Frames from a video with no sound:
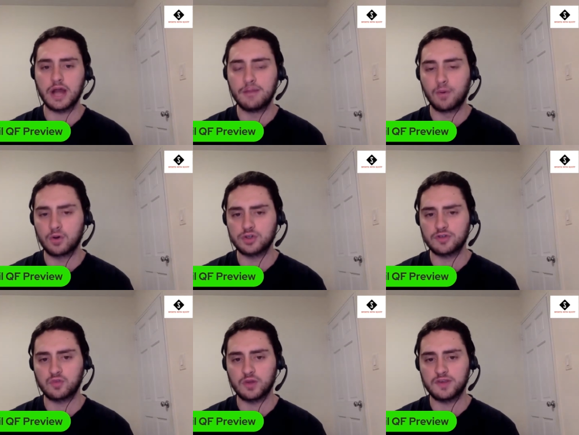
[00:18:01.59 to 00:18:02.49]
Now,
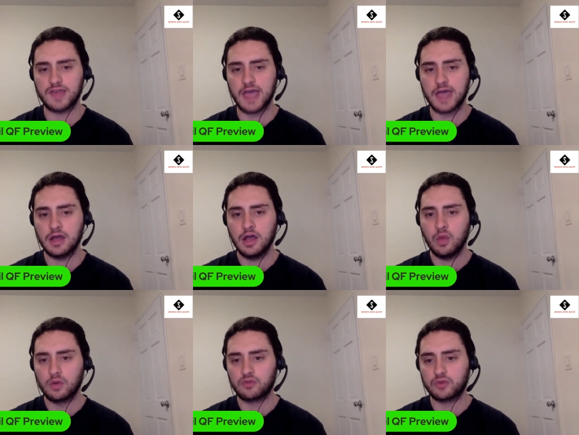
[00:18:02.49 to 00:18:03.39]
Borges, once again,
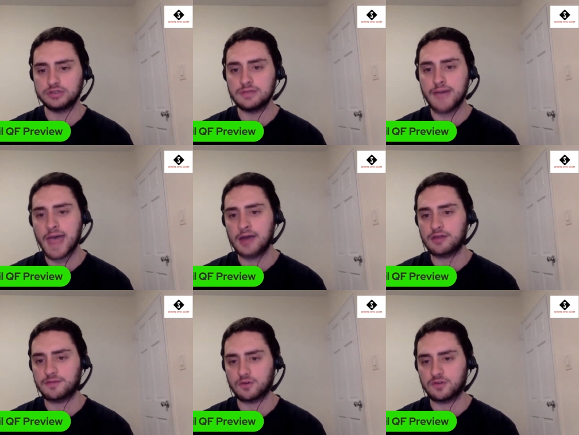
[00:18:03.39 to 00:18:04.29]
was really bad in
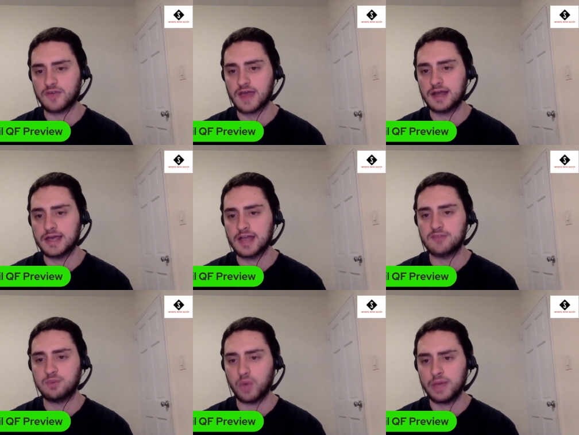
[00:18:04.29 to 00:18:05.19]
his first set
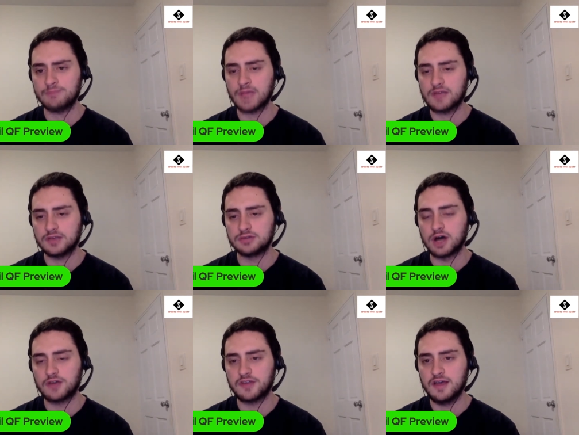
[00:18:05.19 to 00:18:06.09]
against Puy, as he
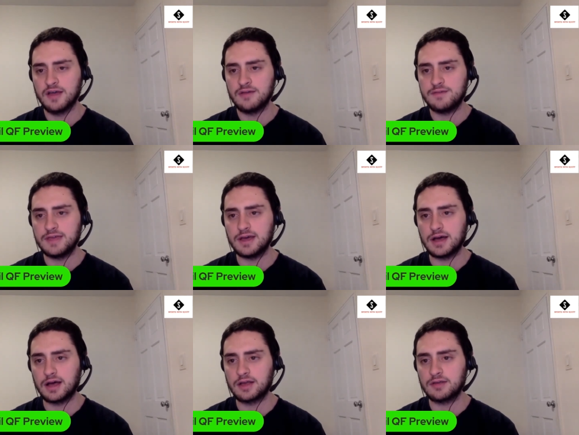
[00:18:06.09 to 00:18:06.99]
lost
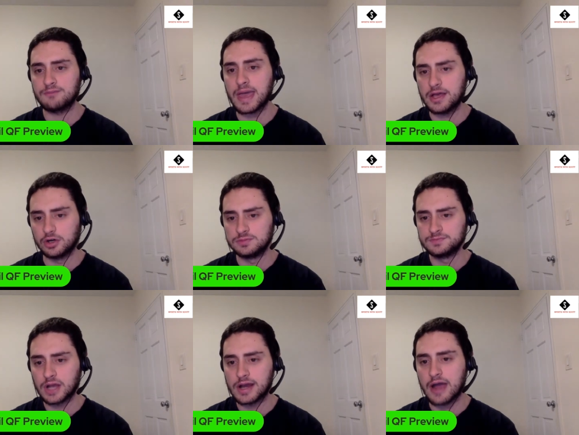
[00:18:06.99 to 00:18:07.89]
via bagel.
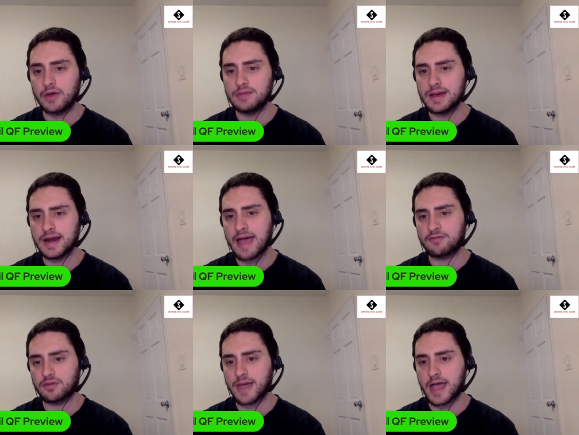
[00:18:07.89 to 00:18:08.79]
And now he admitted
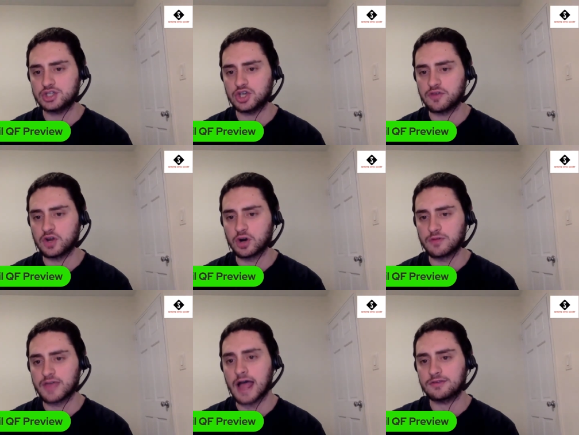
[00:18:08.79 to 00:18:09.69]
after the match his
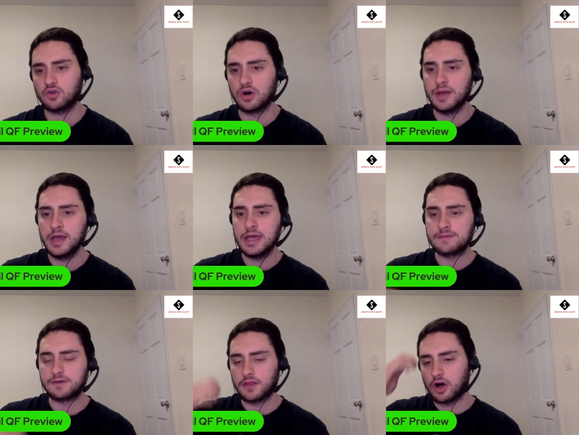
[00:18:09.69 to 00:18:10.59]
nerves got to him
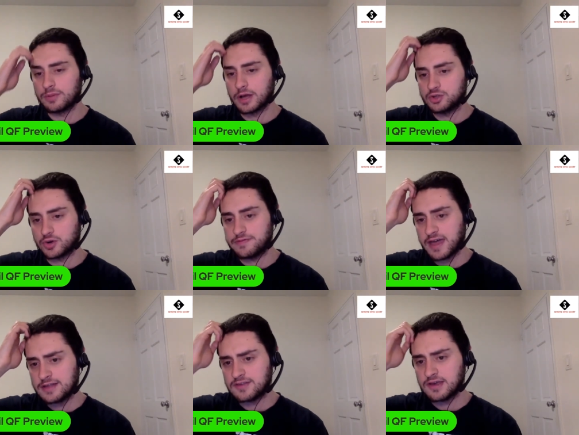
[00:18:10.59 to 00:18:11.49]
in front of the home country
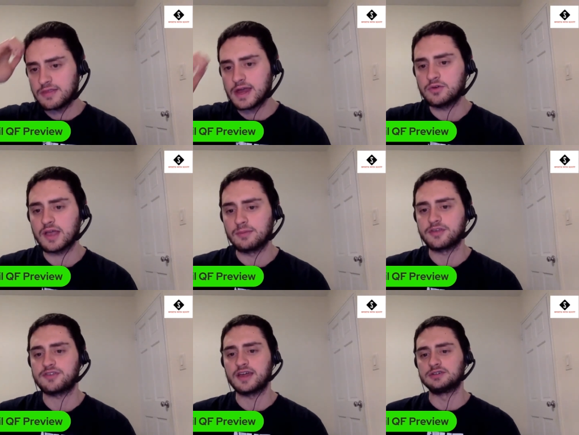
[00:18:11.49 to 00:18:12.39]
fans, and then he was
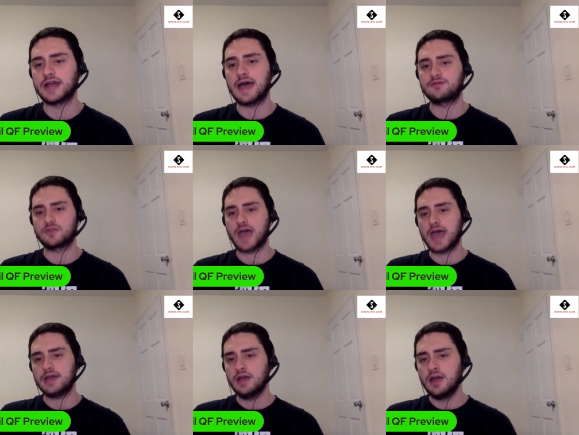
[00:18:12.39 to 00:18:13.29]
able to settle in after
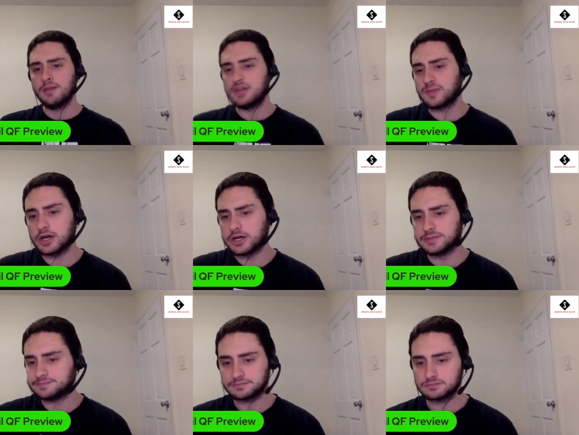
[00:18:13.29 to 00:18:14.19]
that. But he's been good.